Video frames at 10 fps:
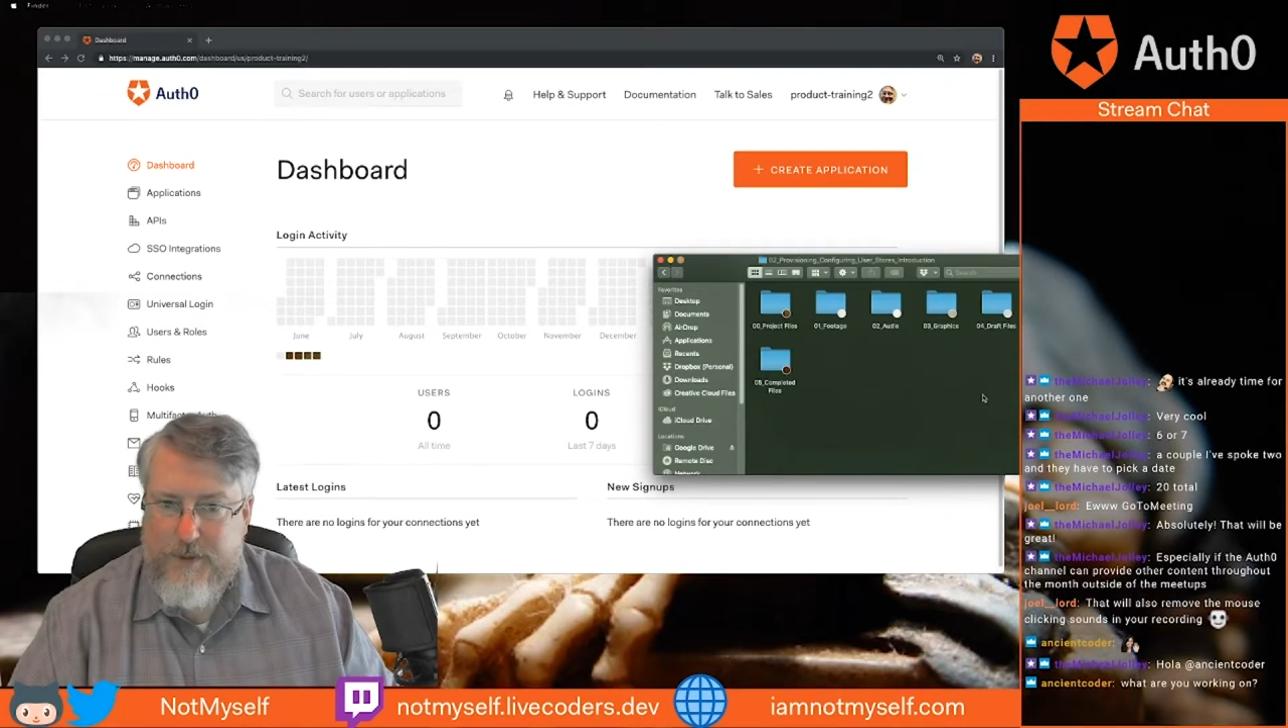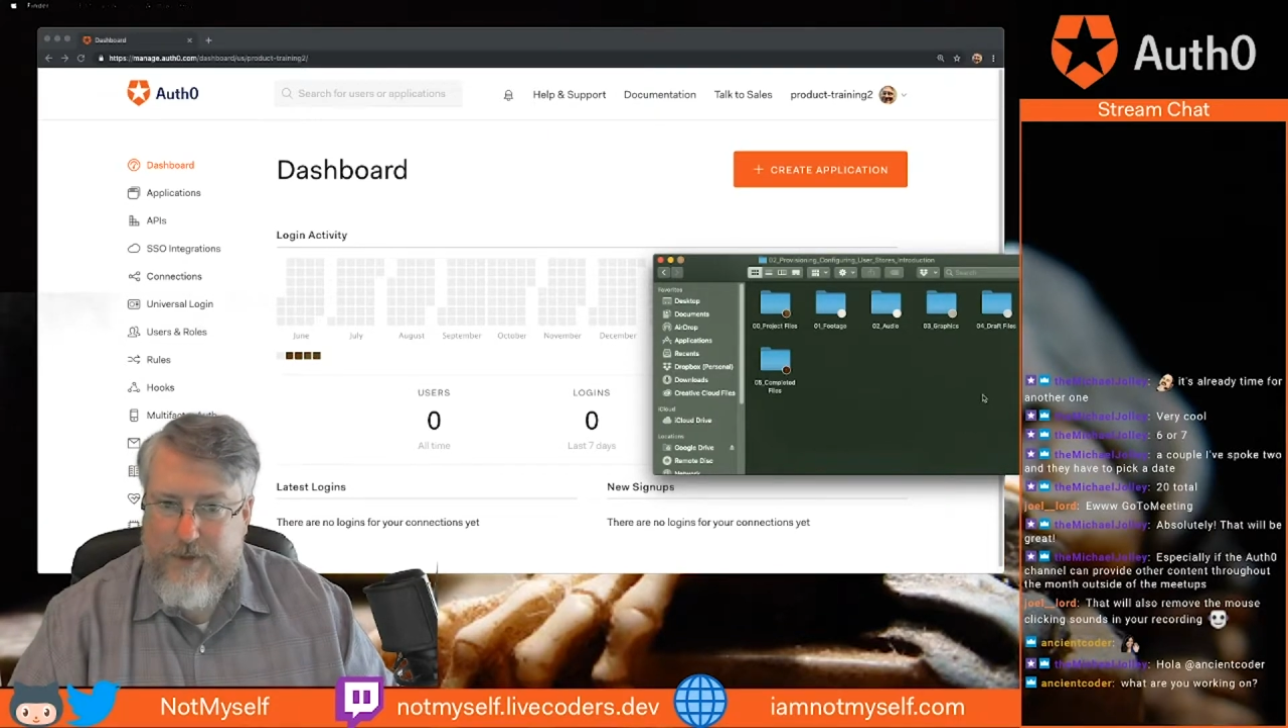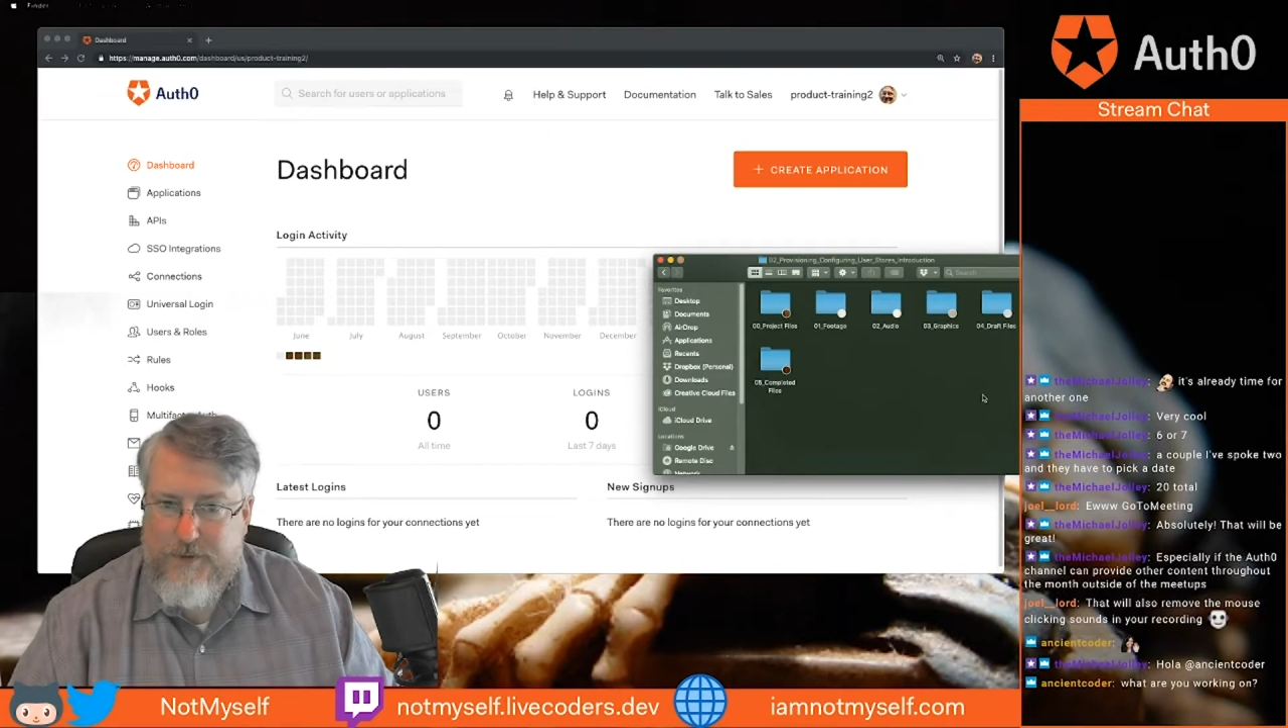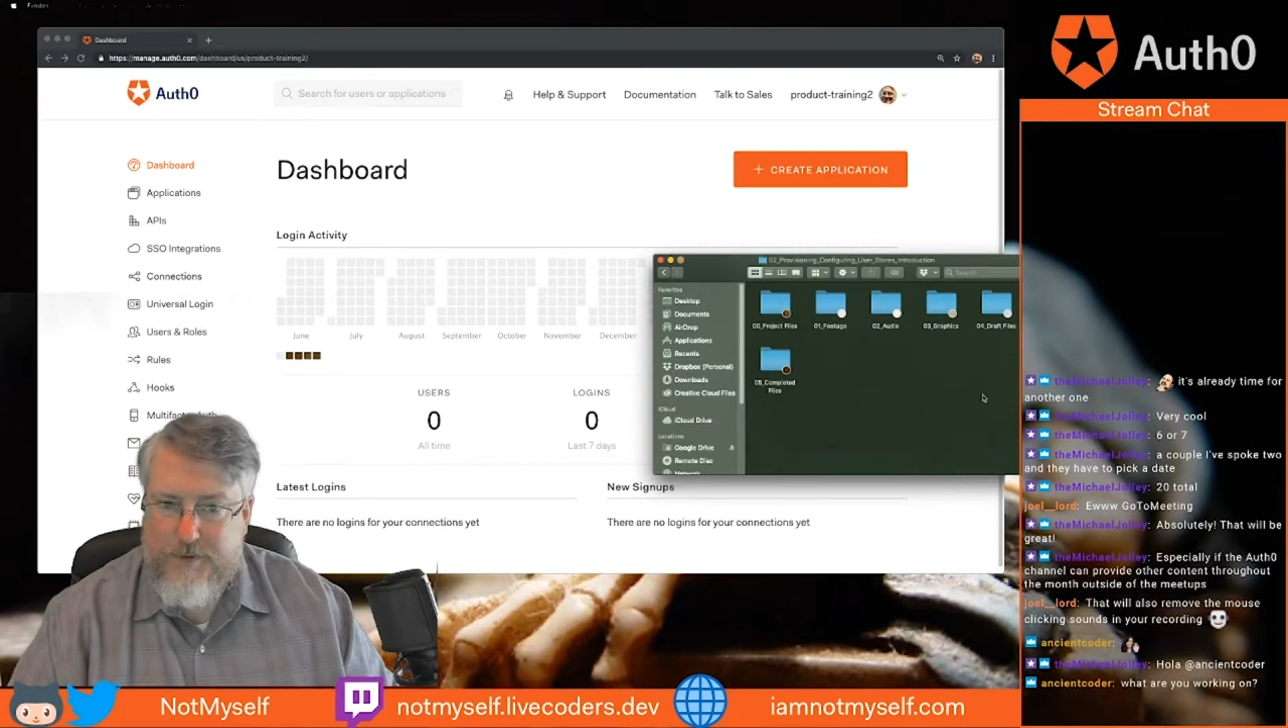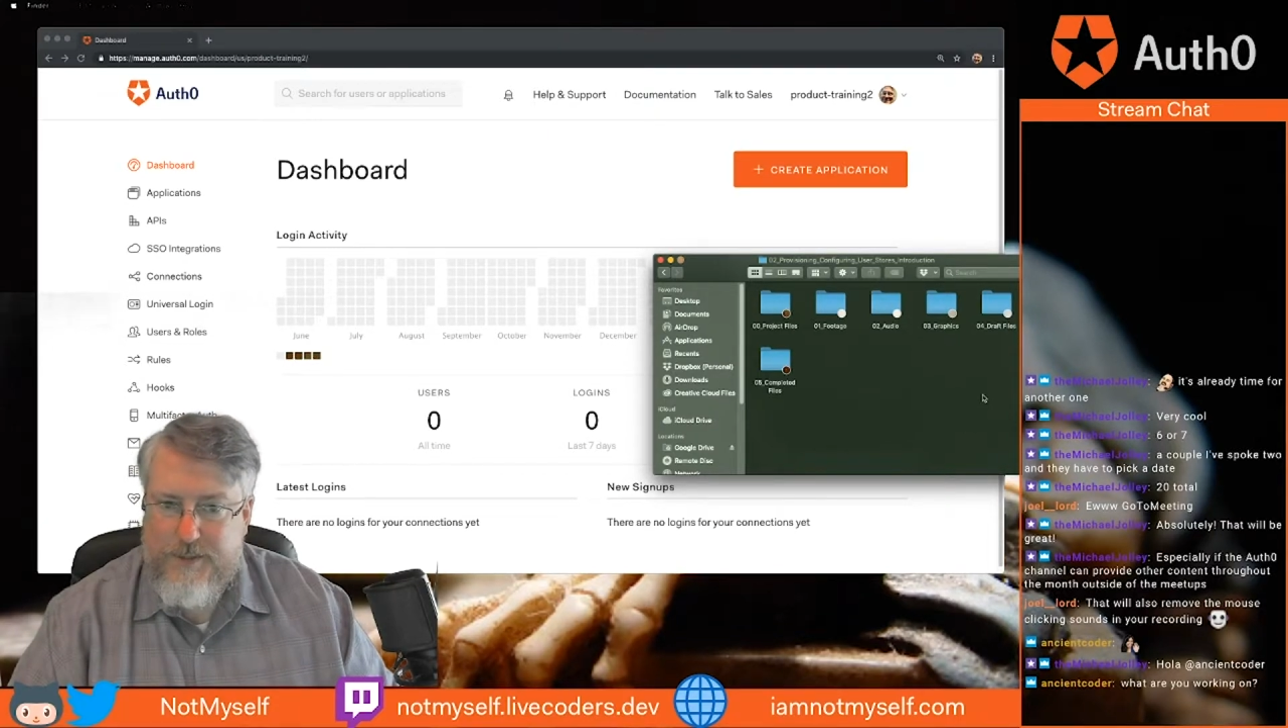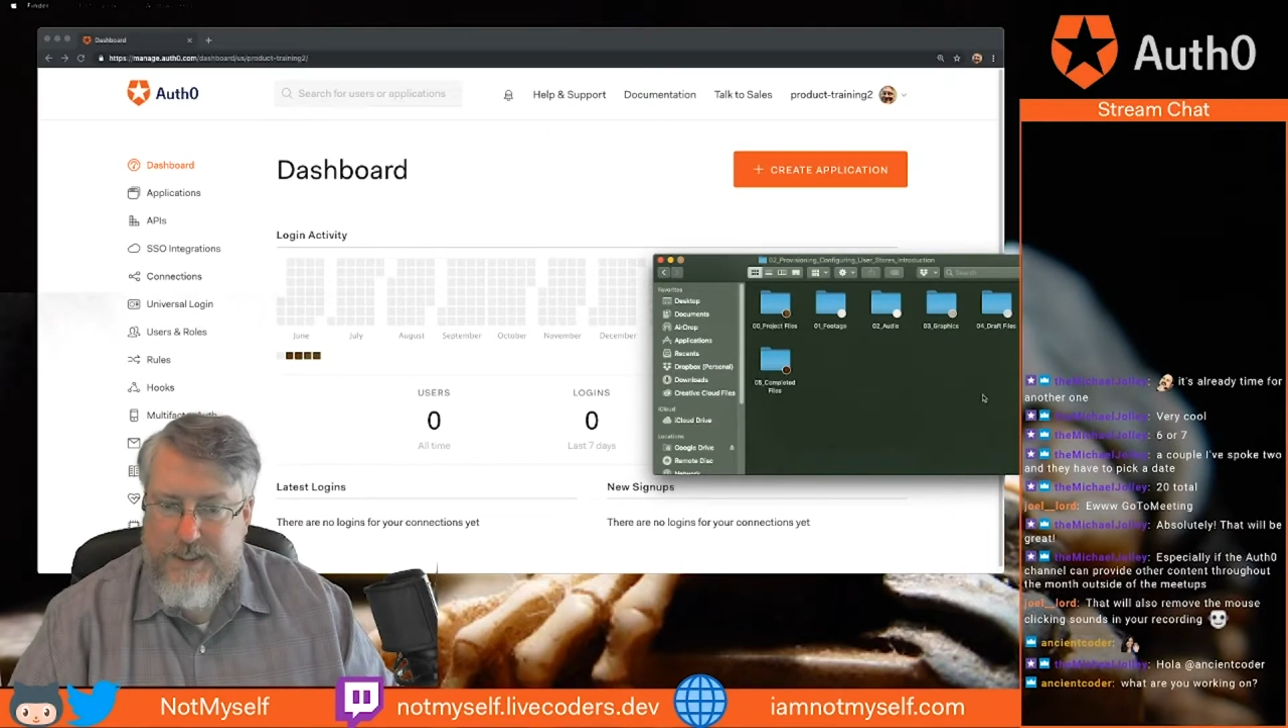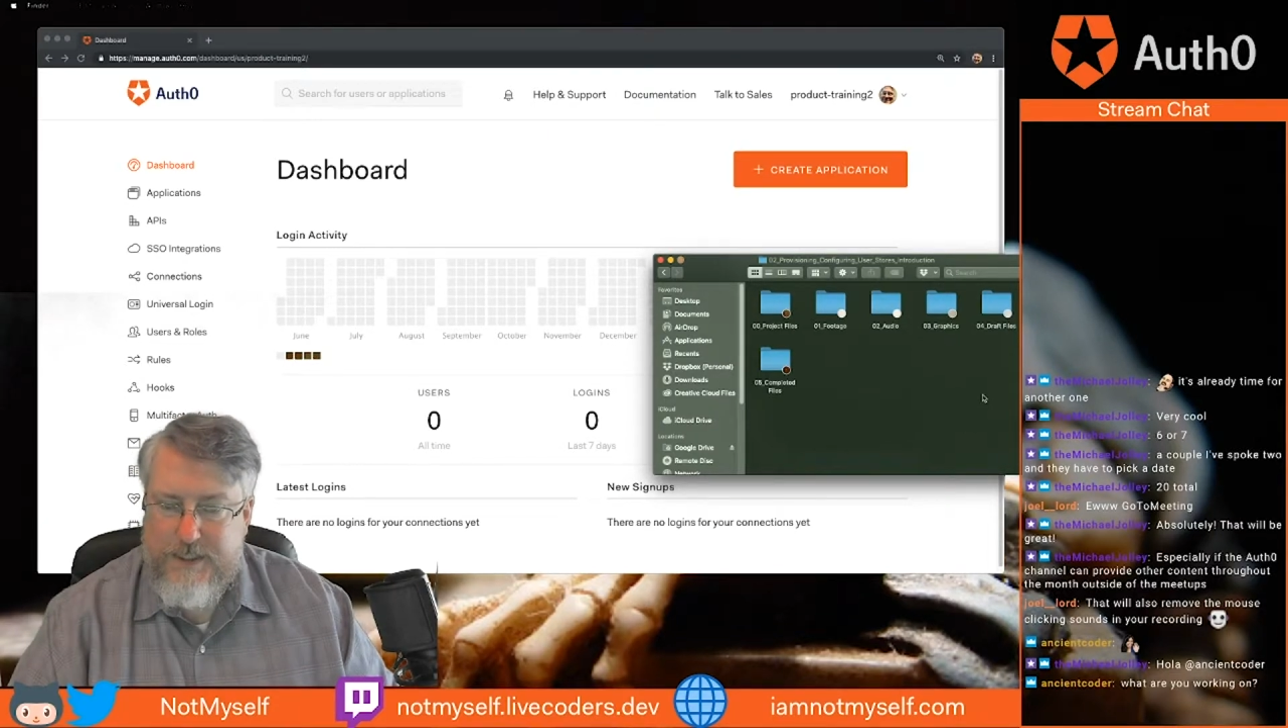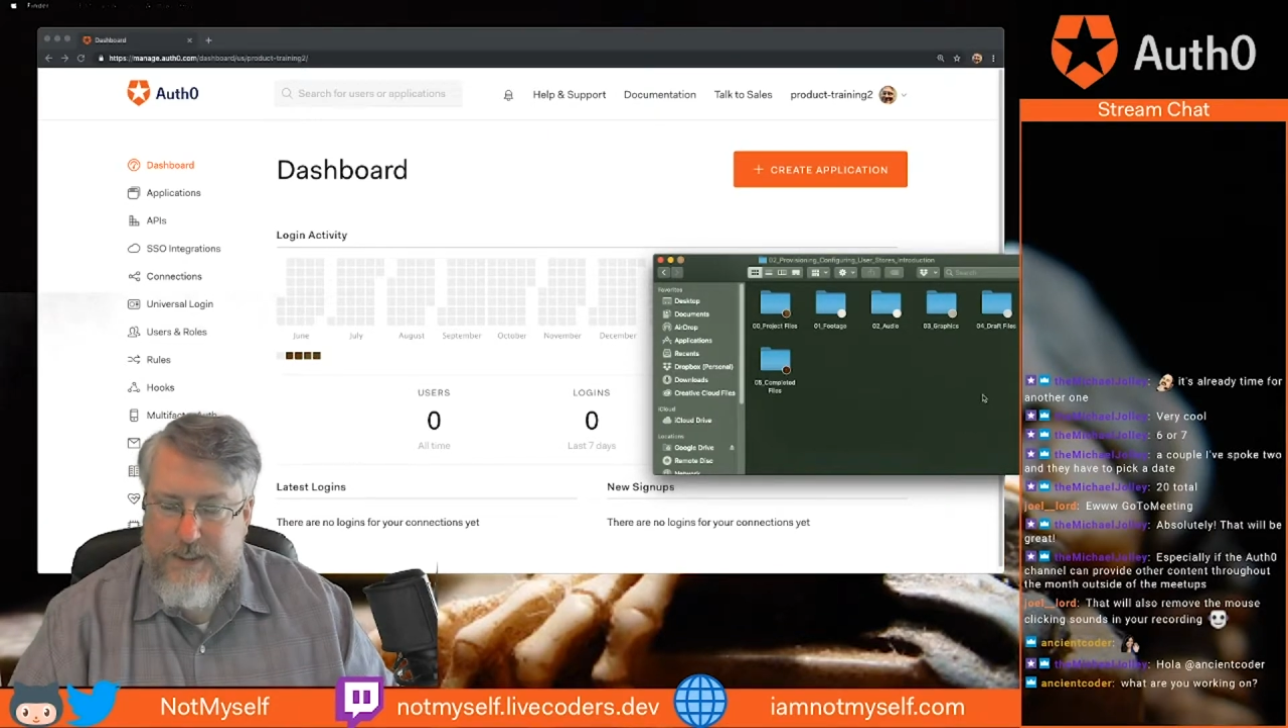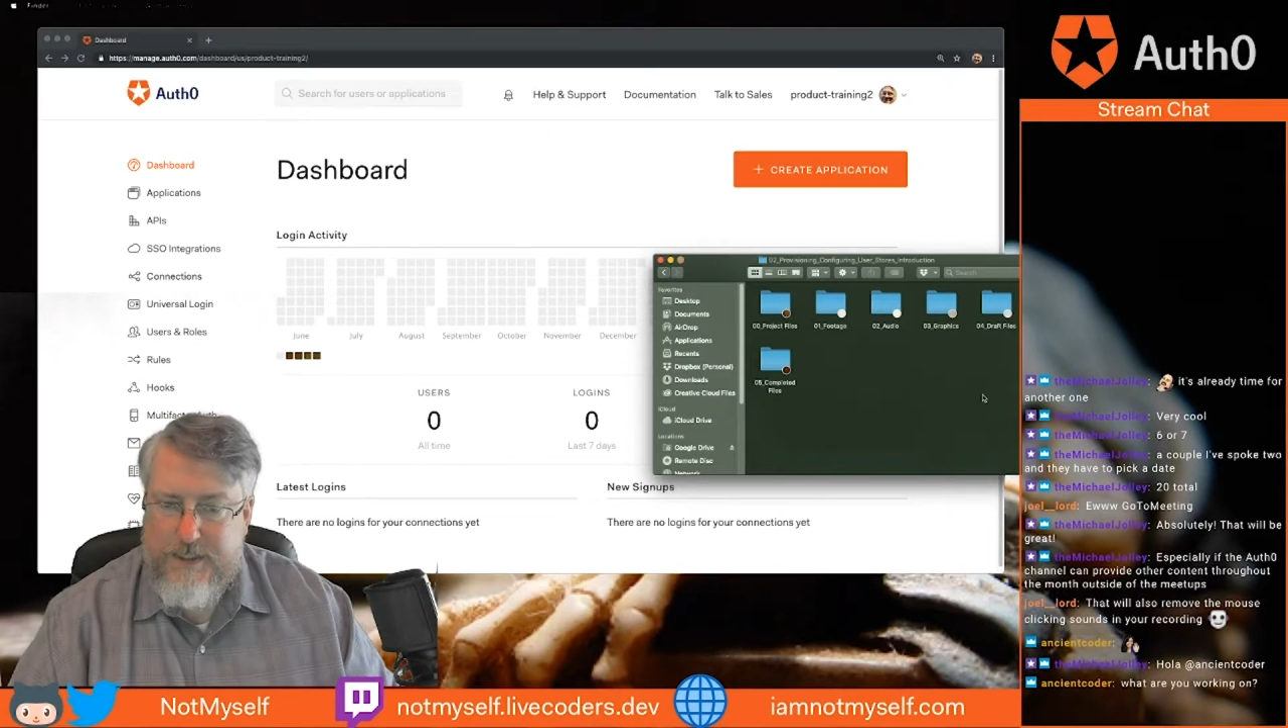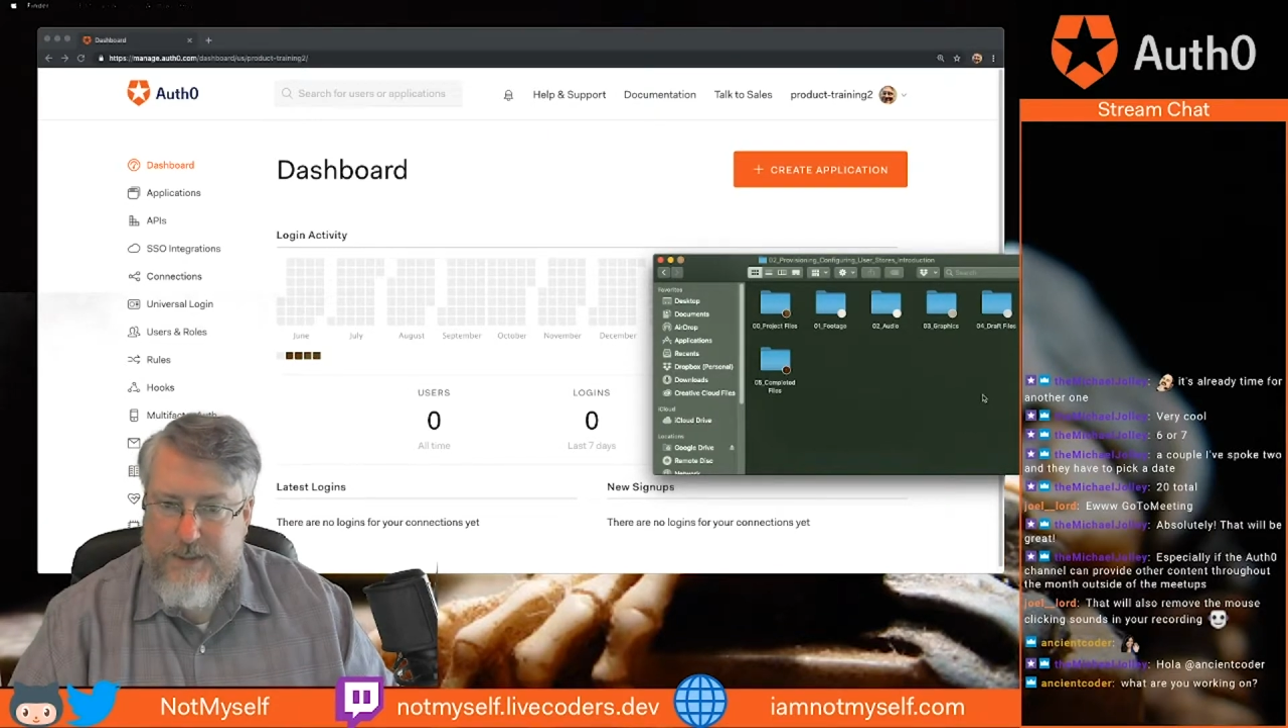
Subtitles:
using